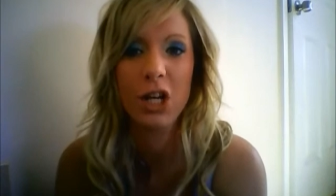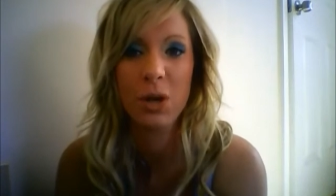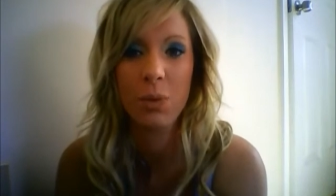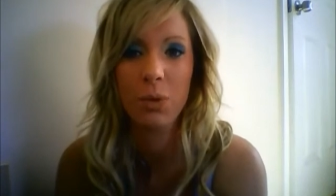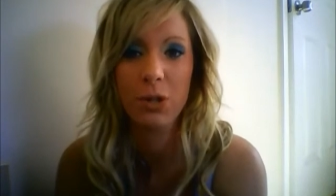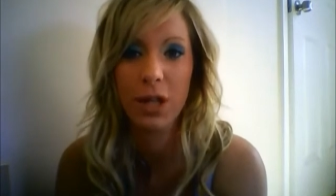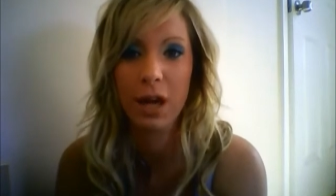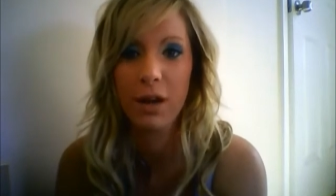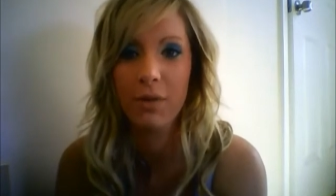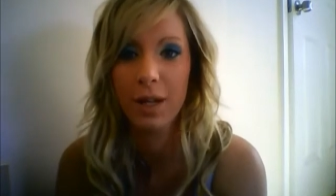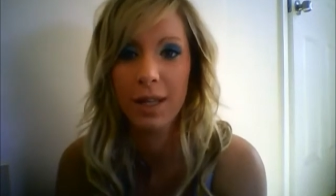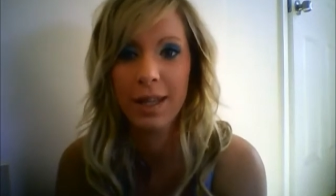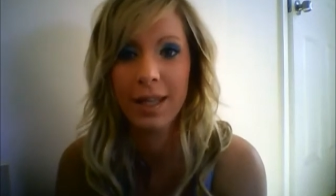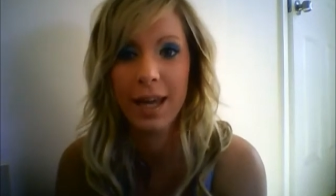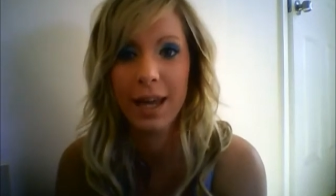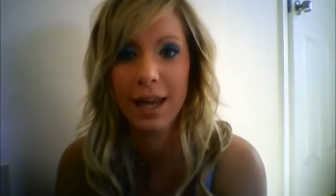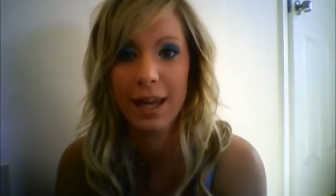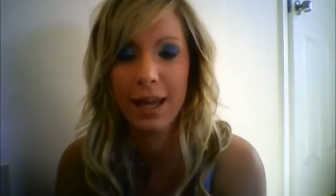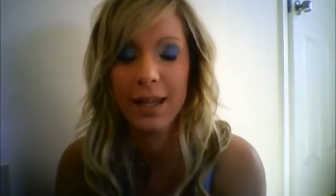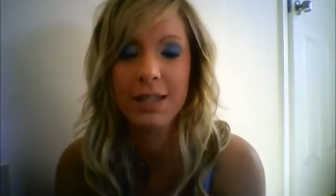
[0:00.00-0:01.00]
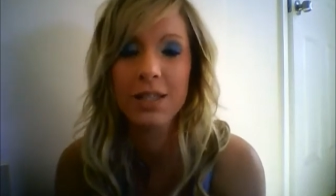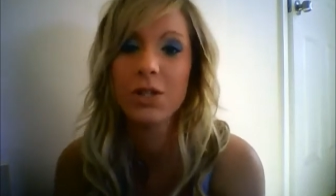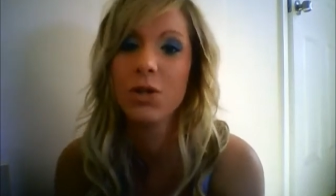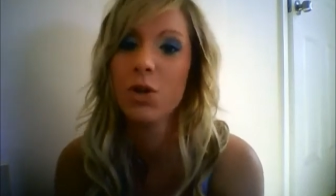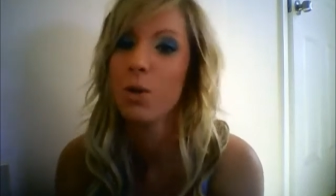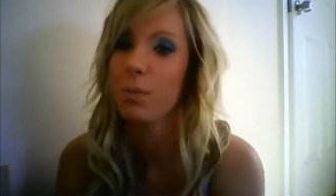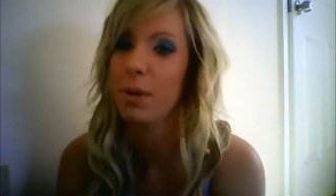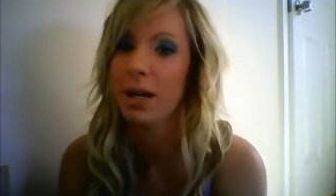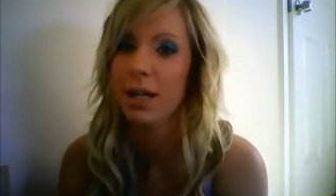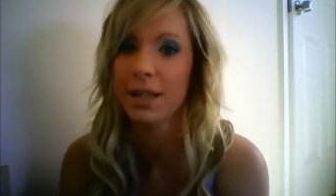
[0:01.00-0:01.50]
up with everything. It's a
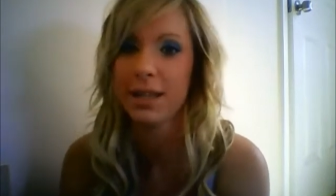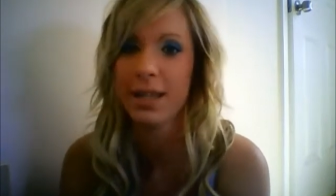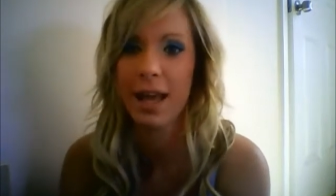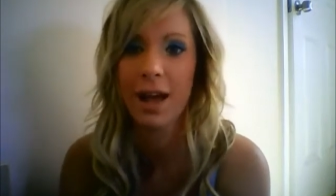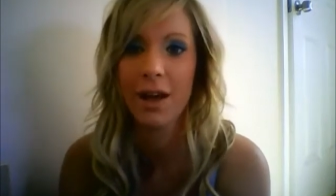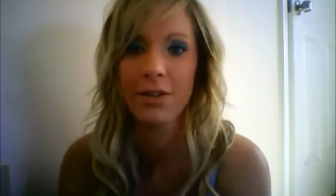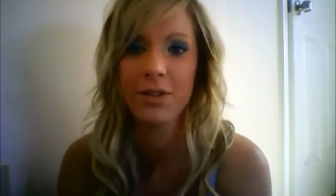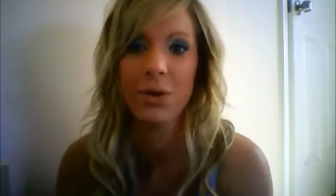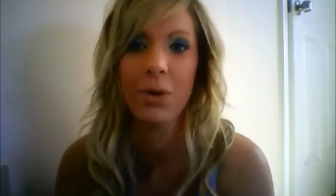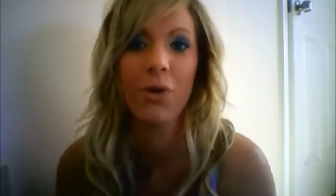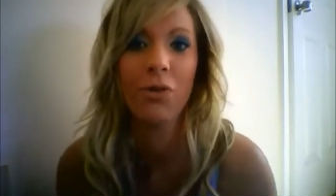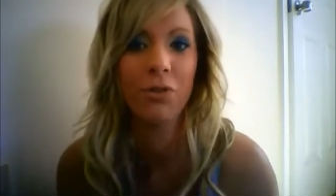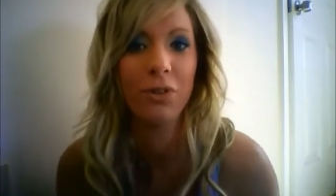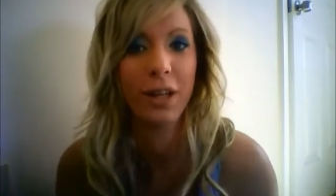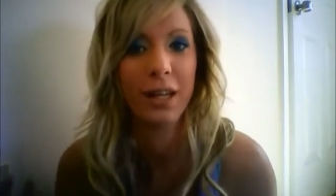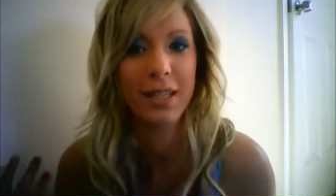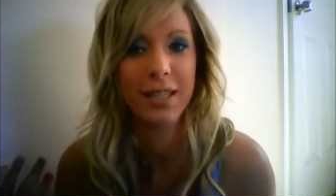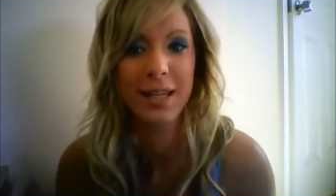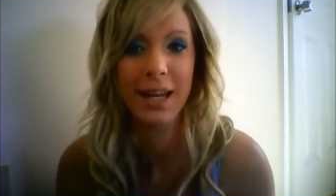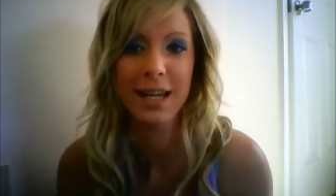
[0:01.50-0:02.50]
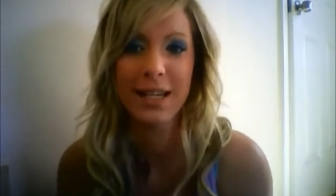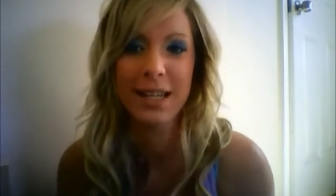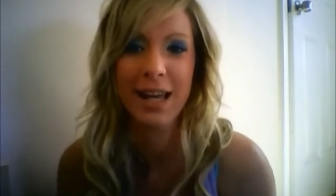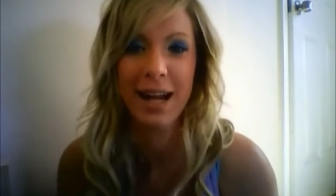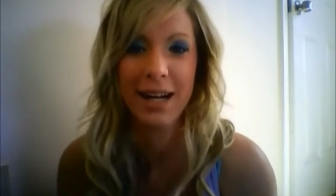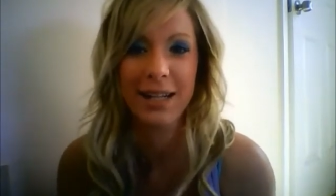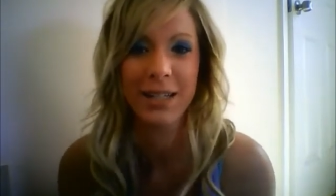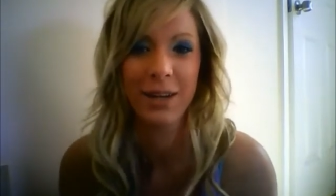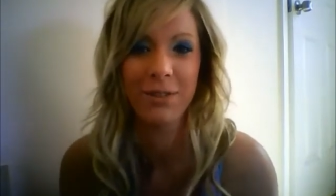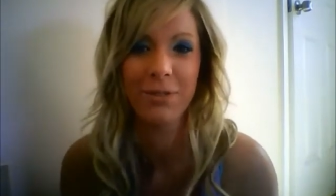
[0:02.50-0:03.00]
new month now, so hopefully it's not as
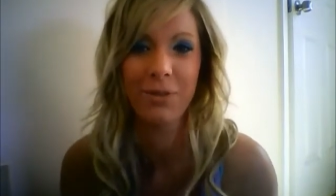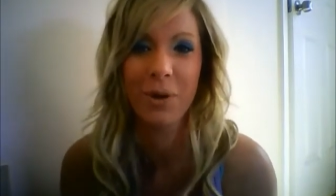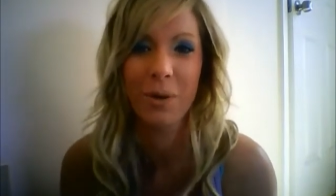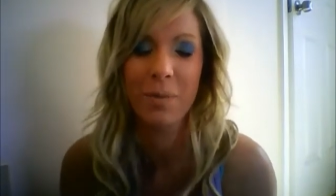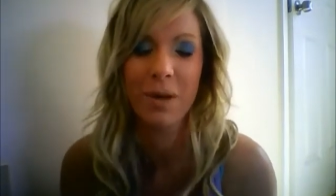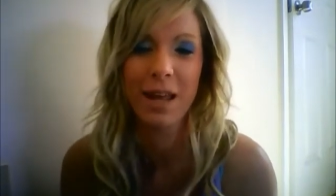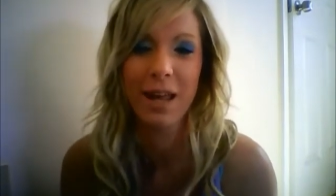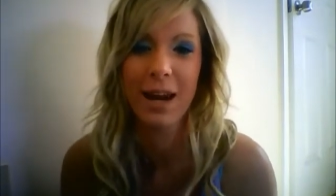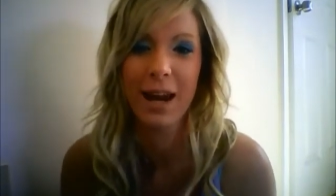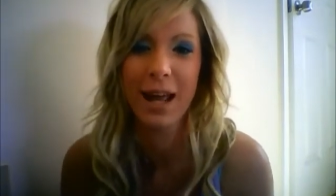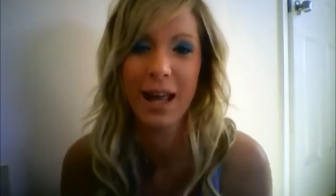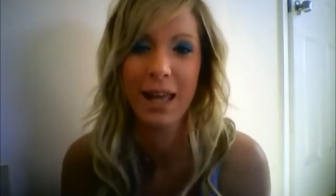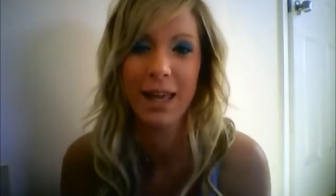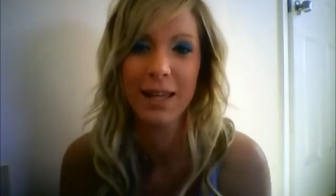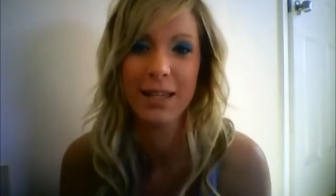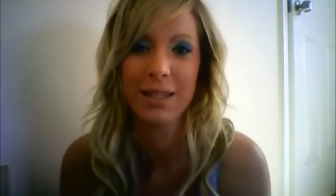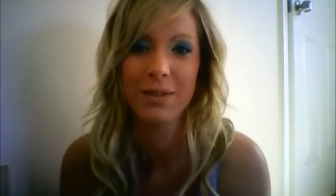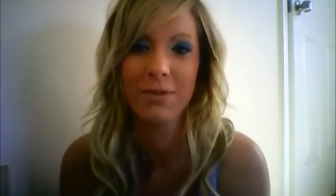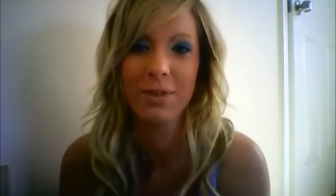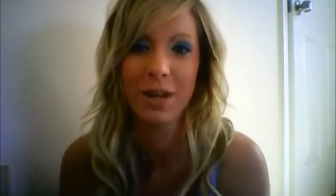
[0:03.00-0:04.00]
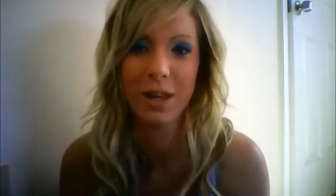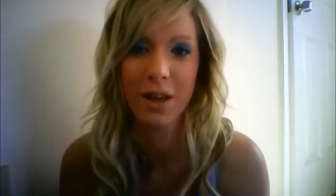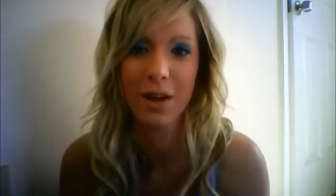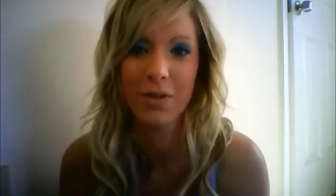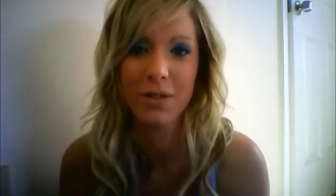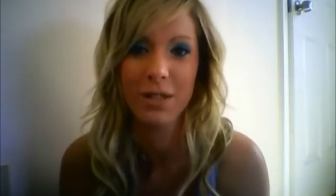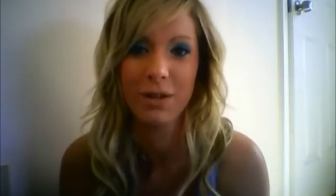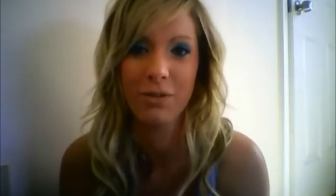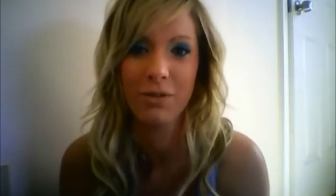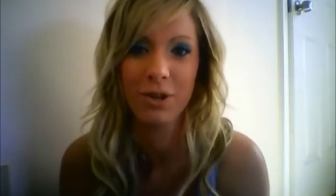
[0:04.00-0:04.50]
hectic for me and I can get some
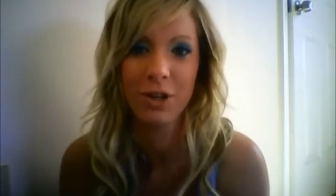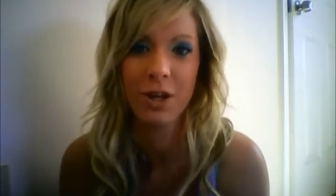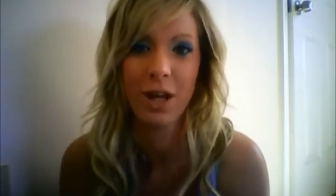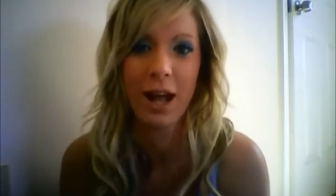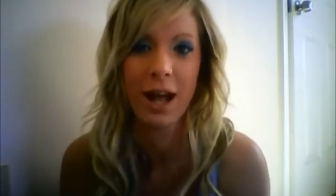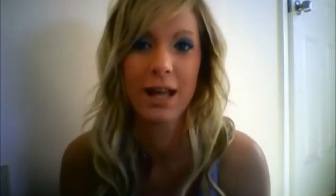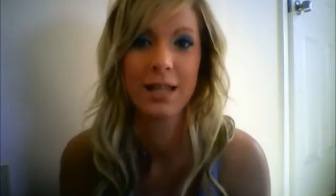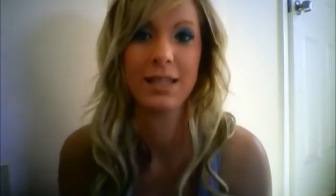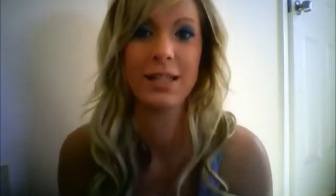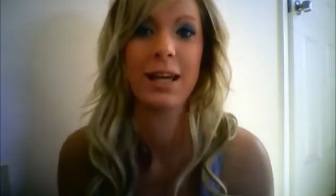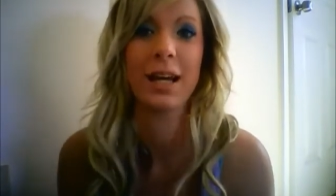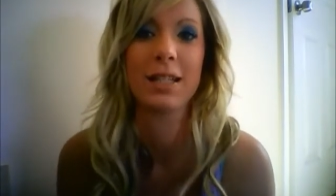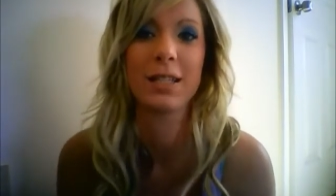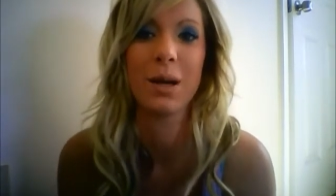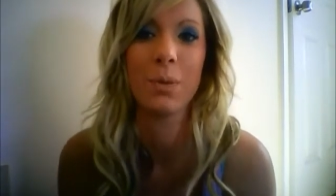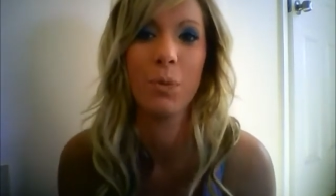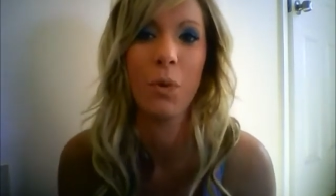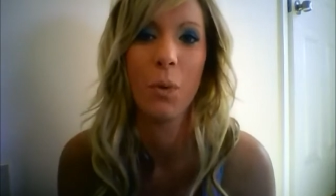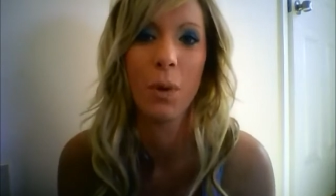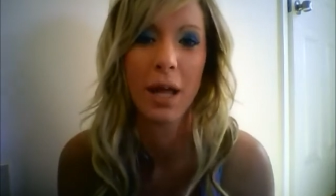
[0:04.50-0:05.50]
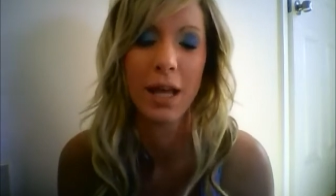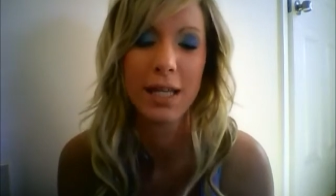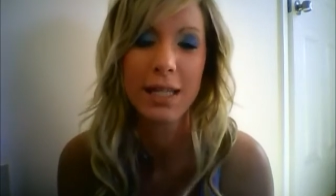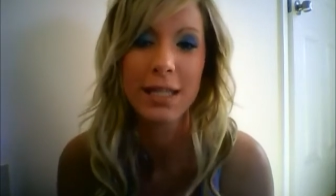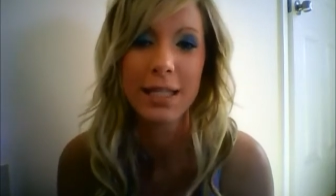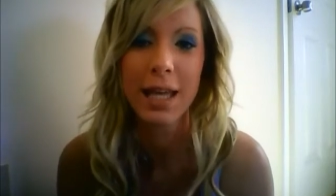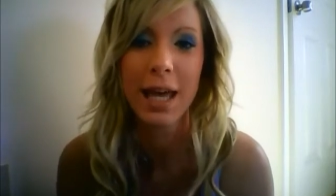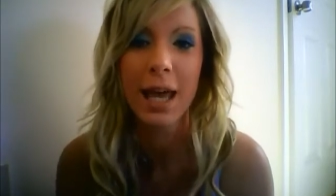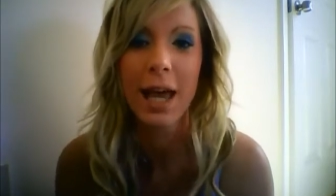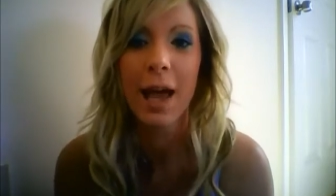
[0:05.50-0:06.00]
videos in for you guys the next couple
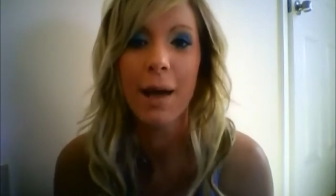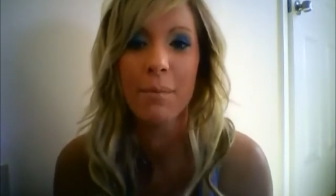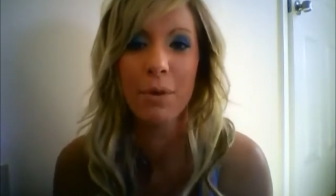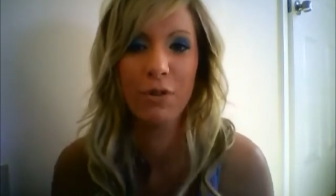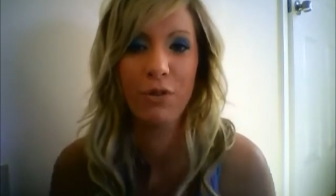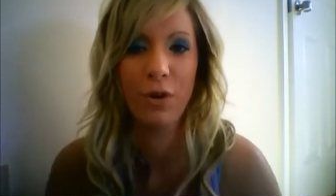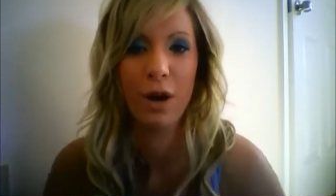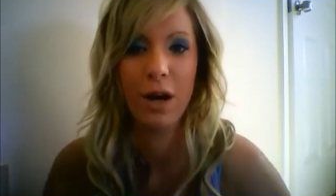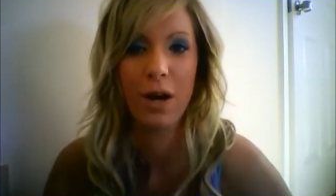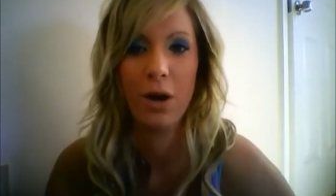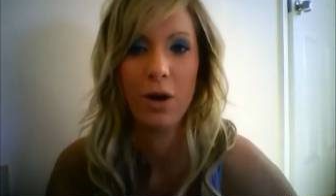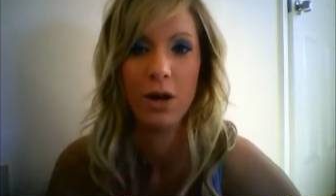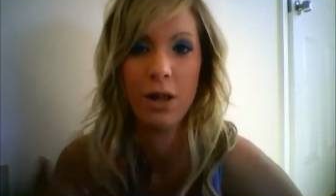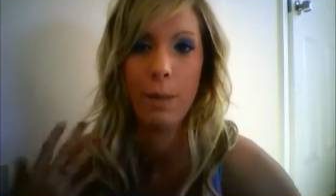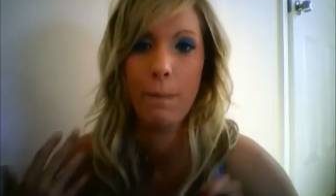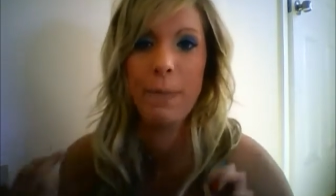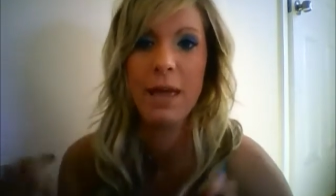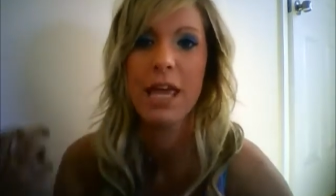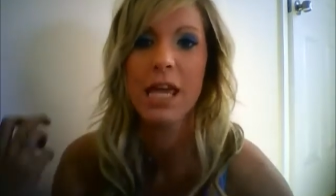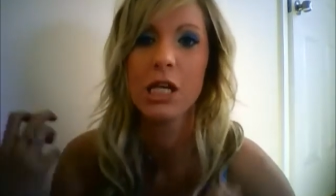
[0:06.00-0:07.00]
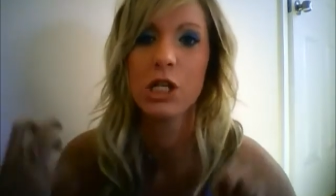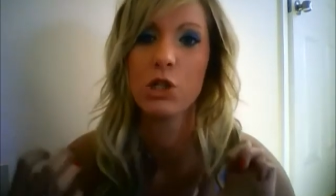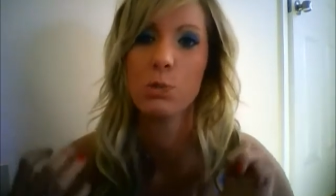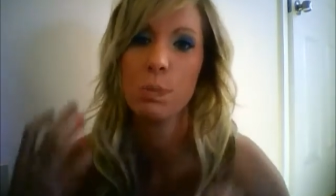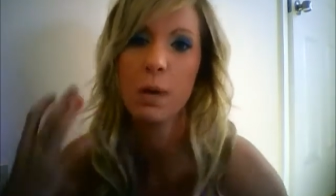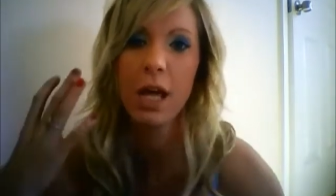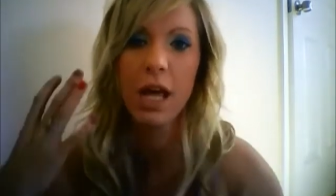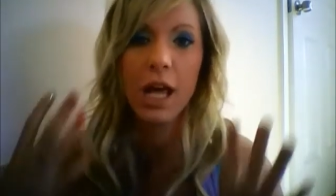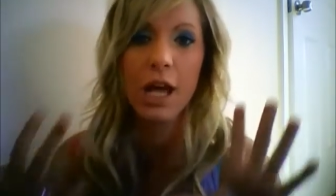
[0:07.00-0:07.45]
weeks before I go to the beach